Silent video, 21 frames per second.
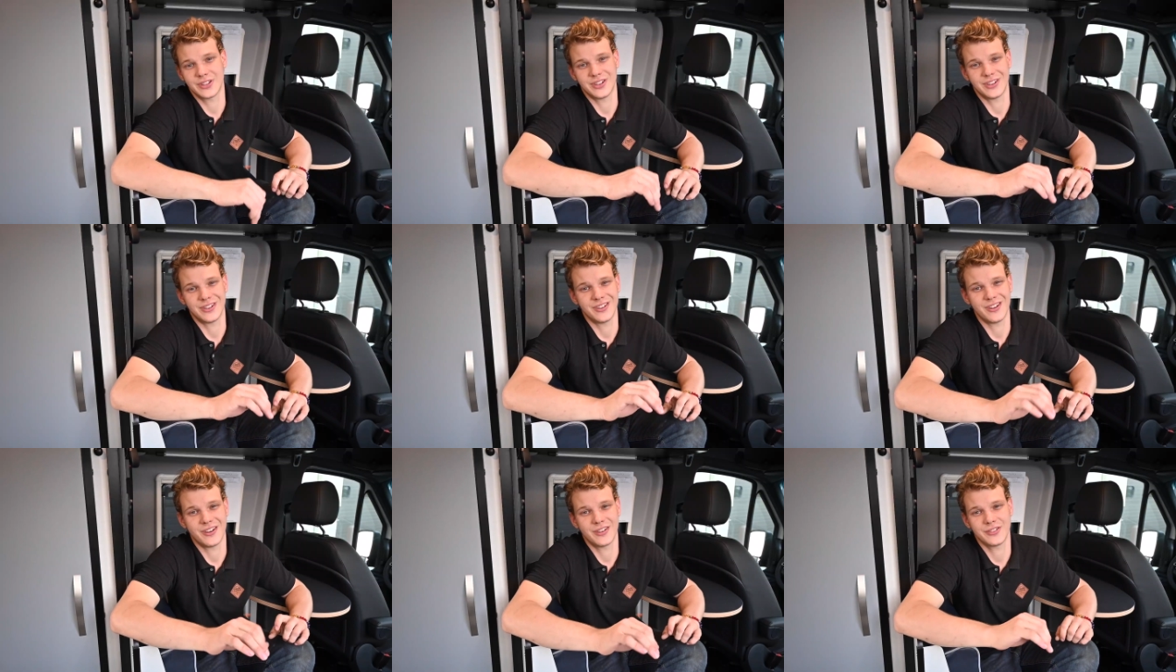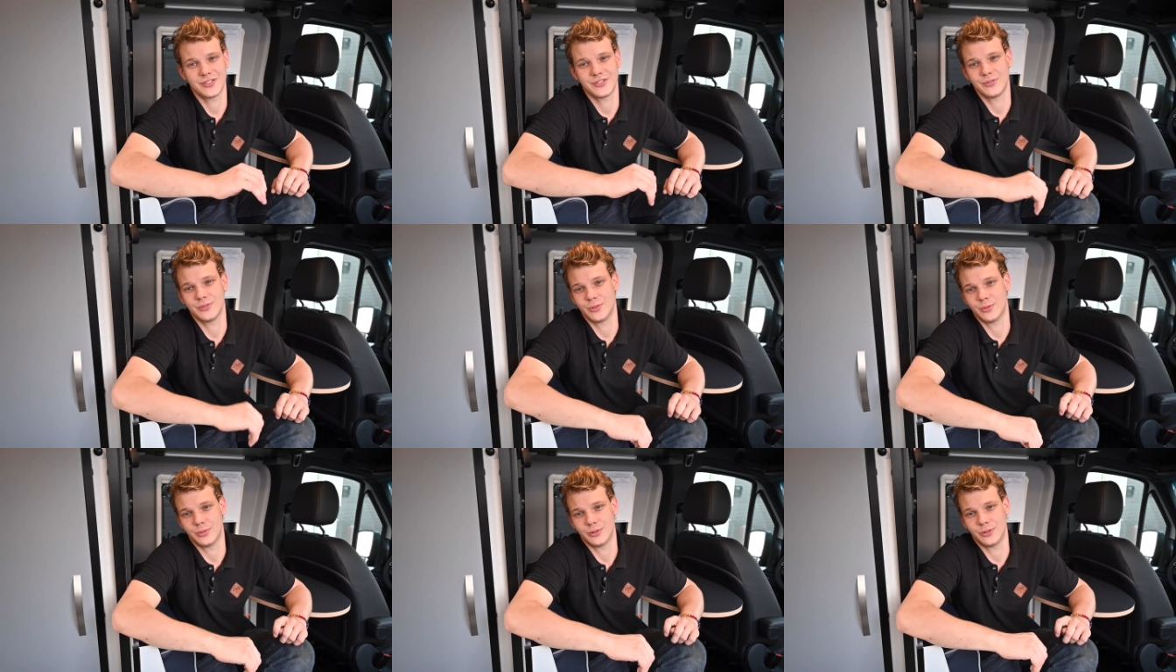in a
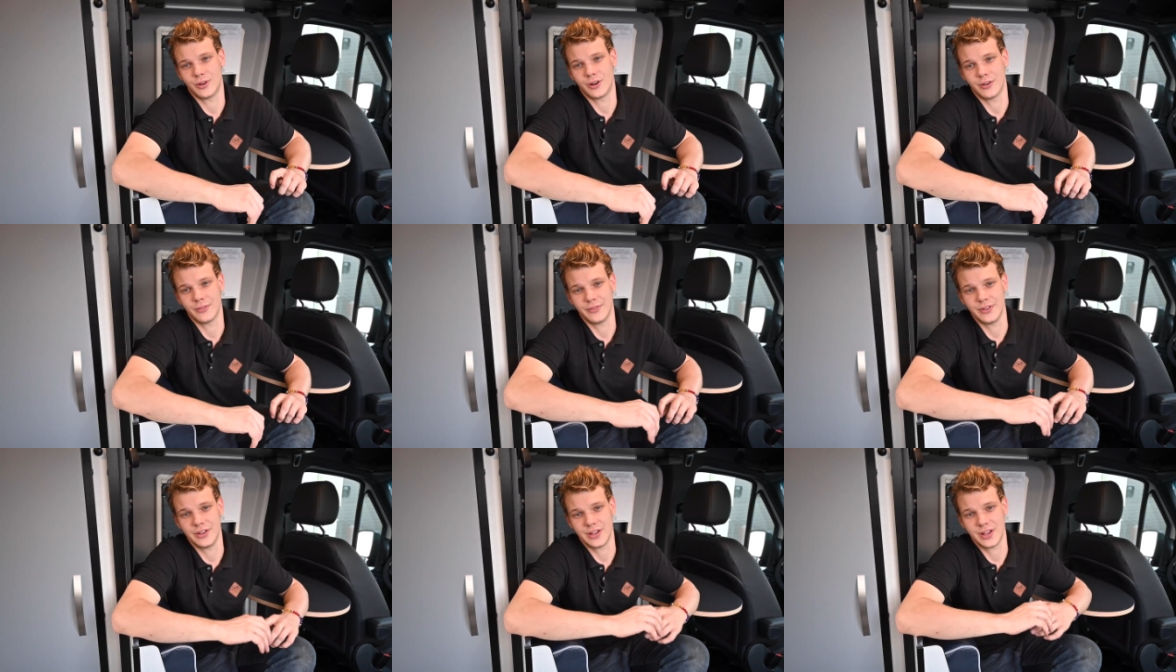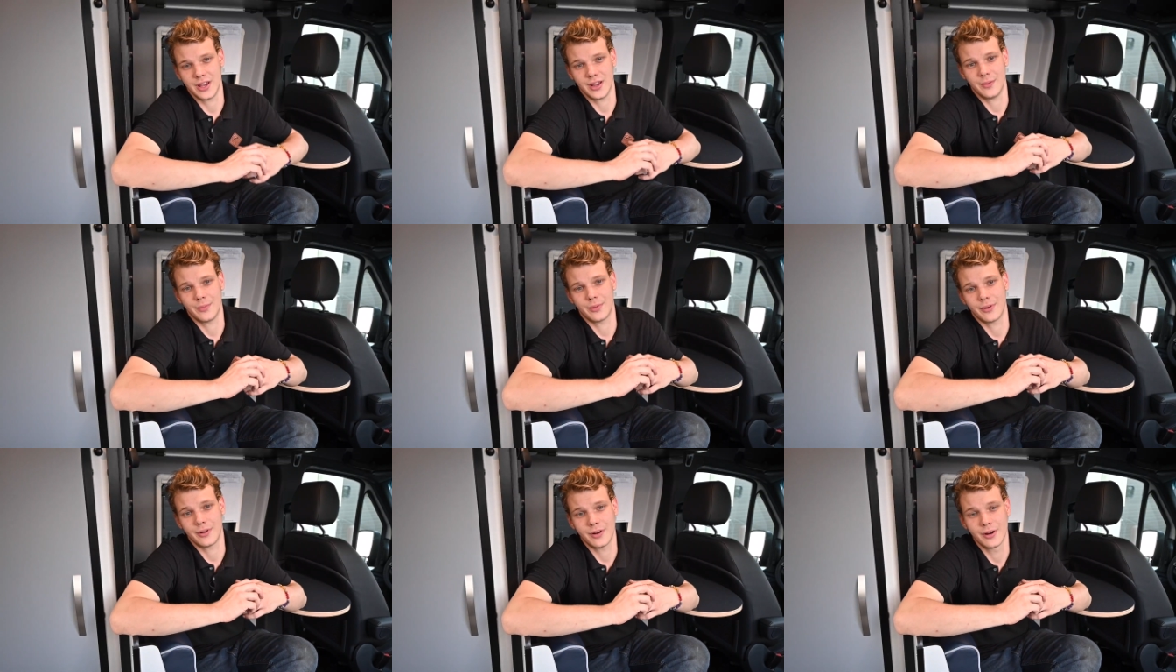non-suitable RV
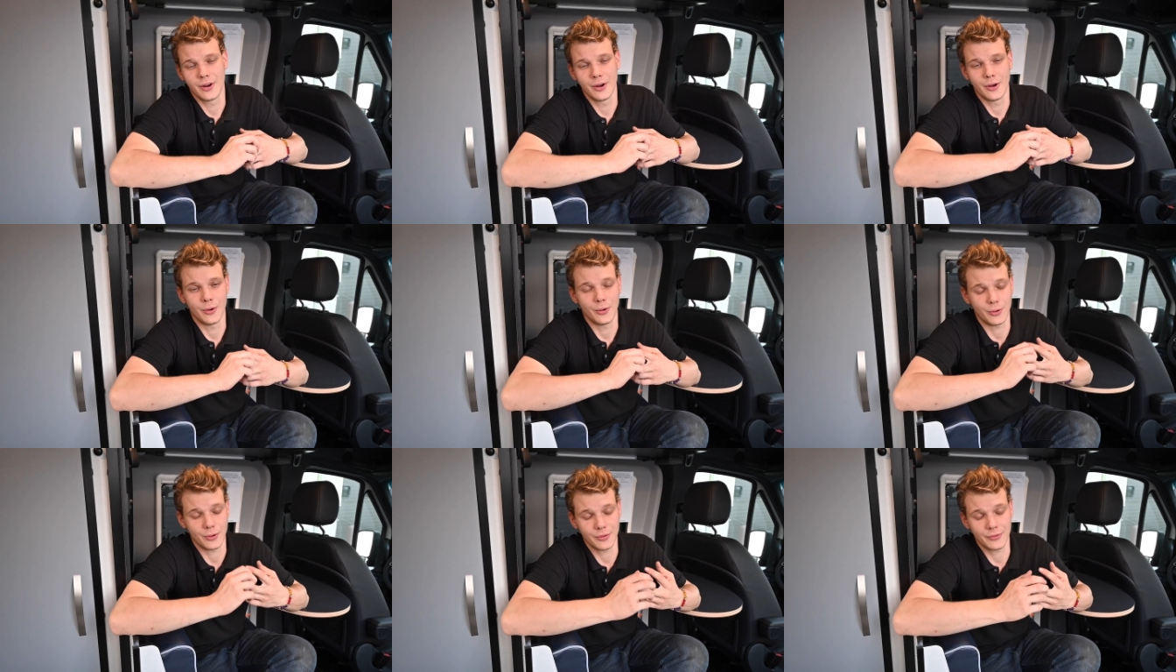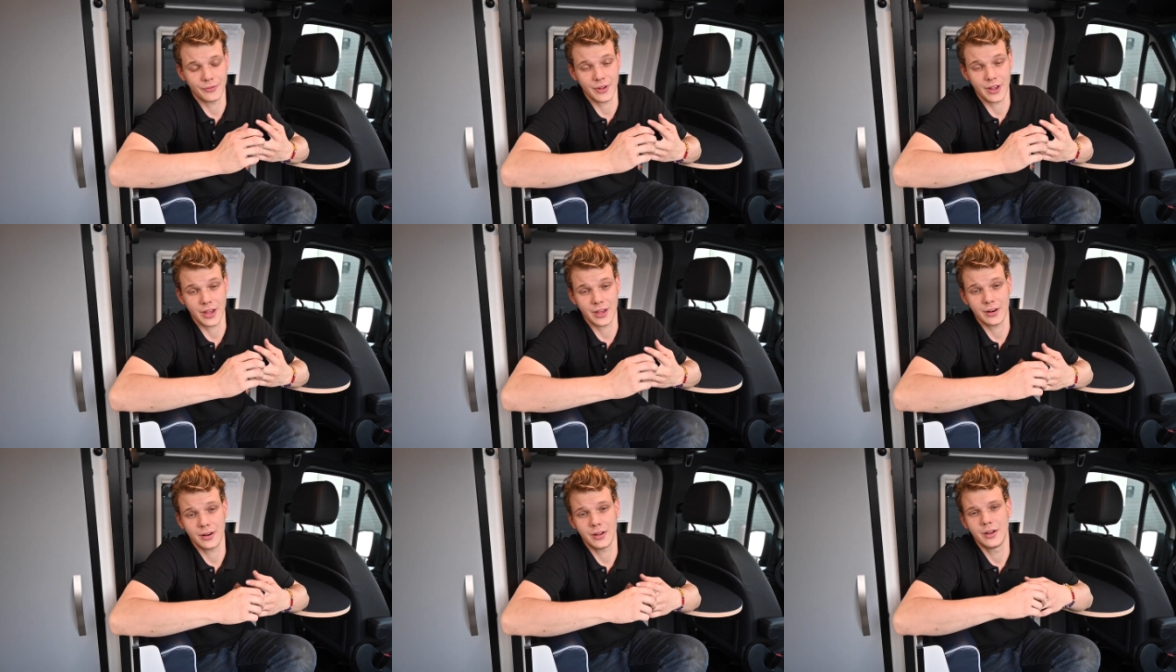camper or
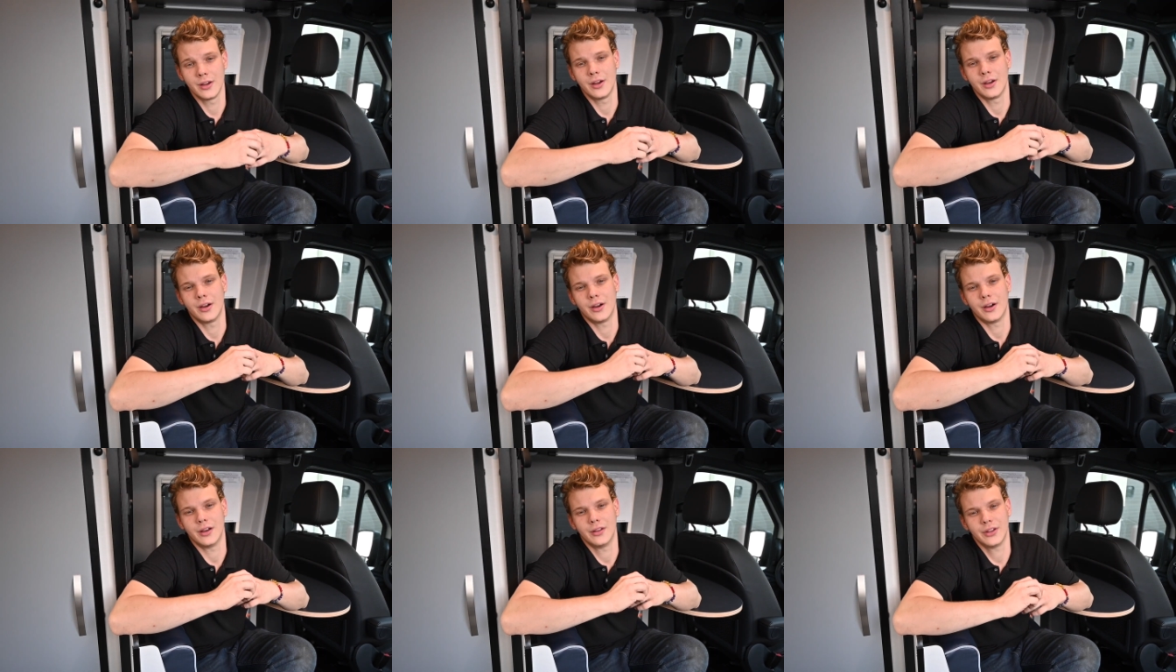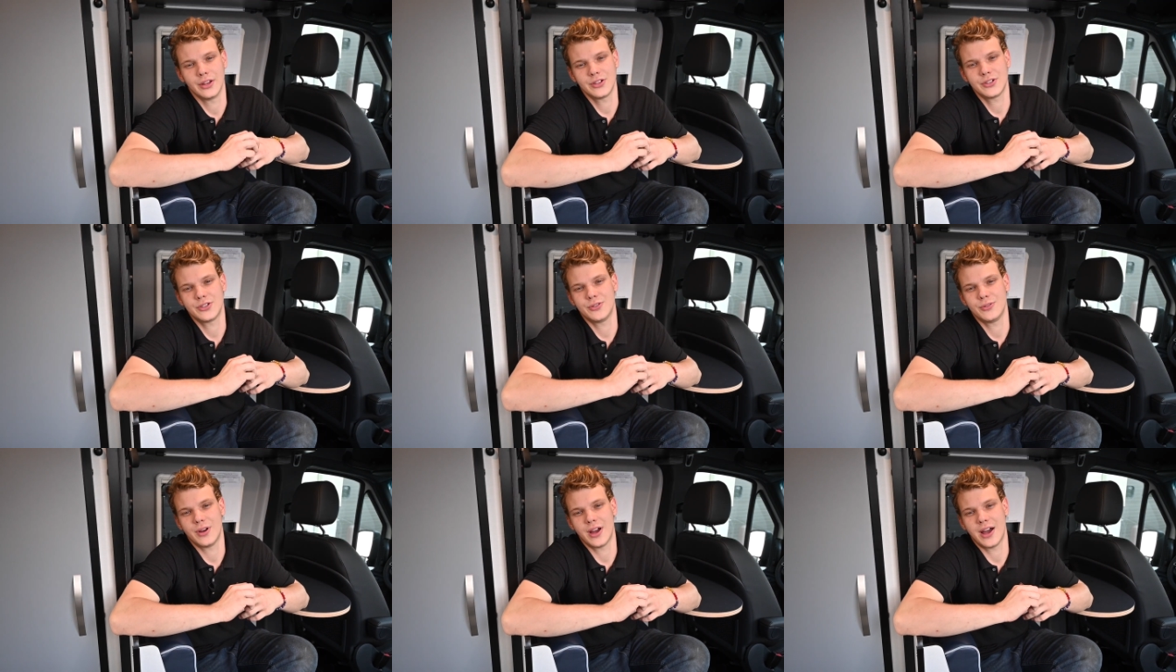van
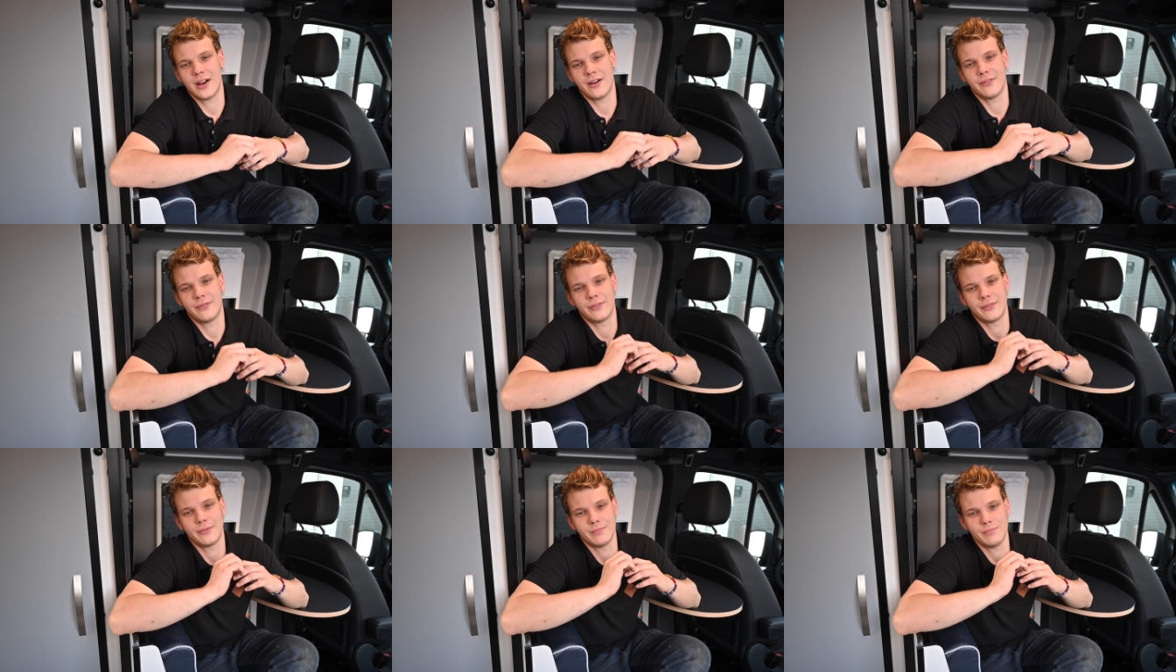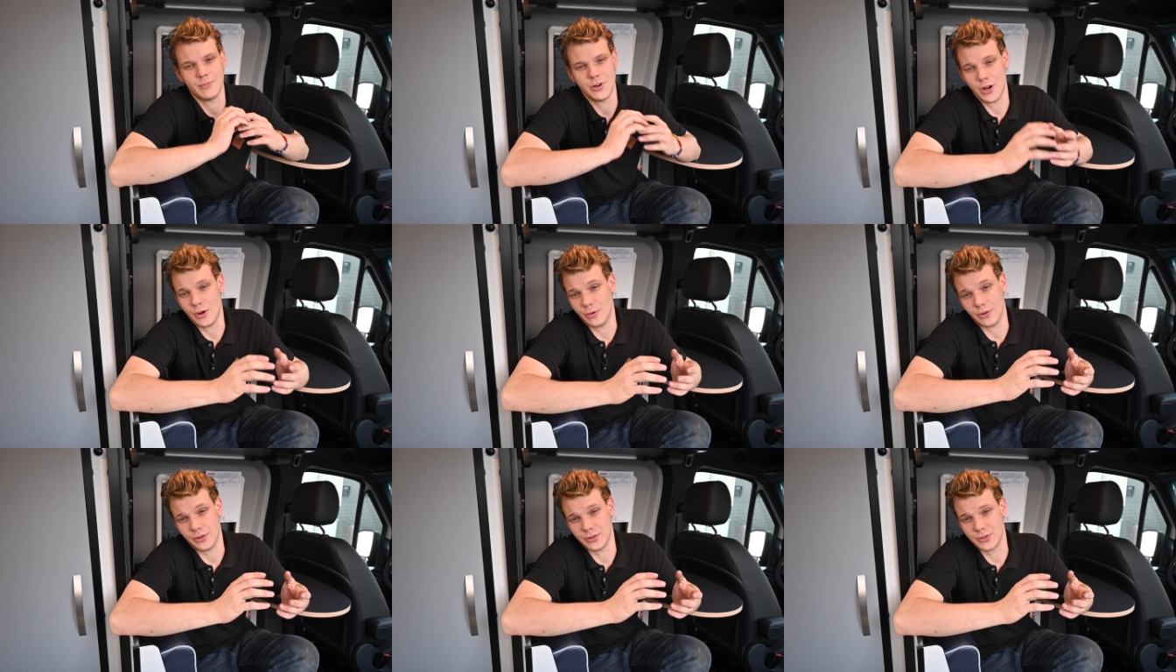unless you have
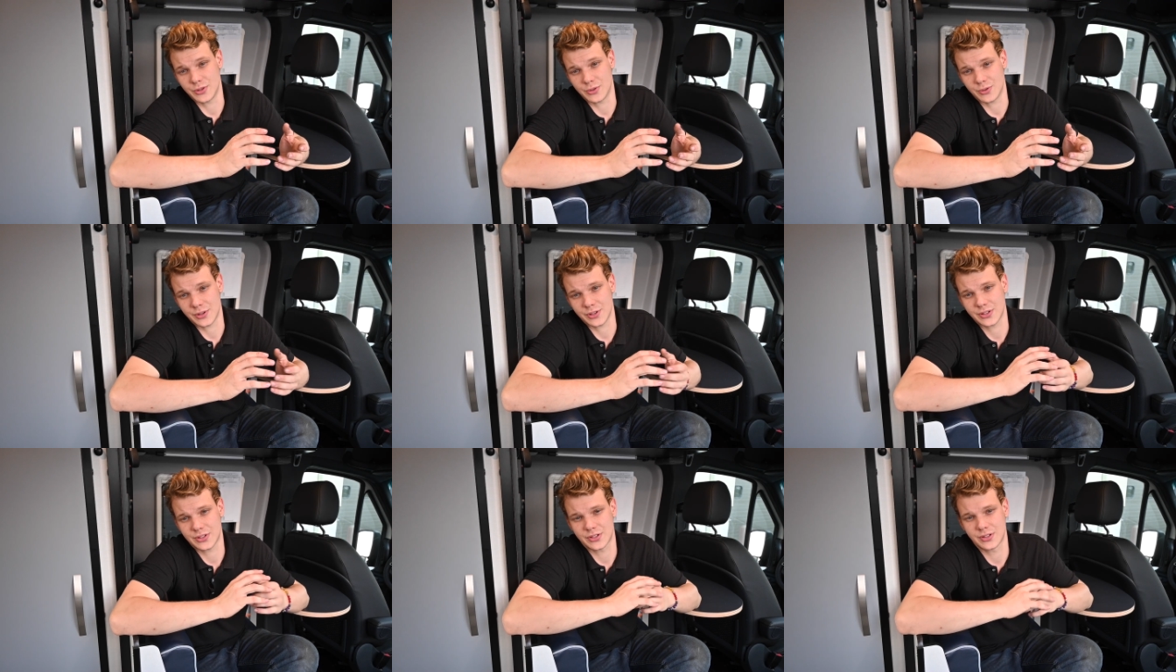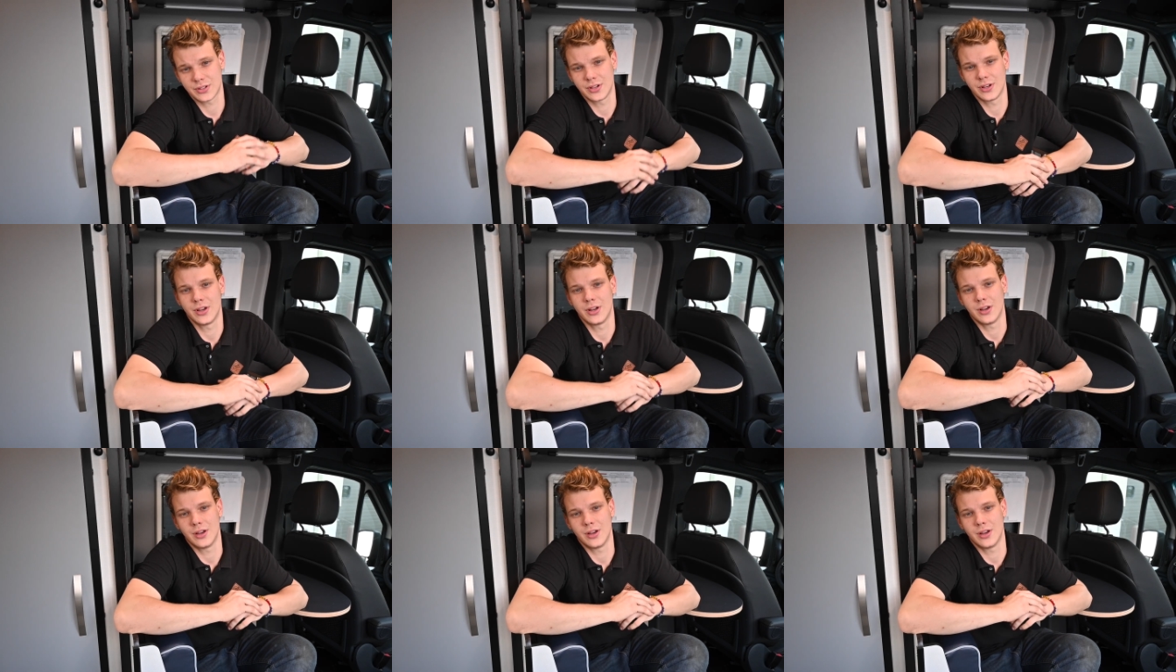no other choice.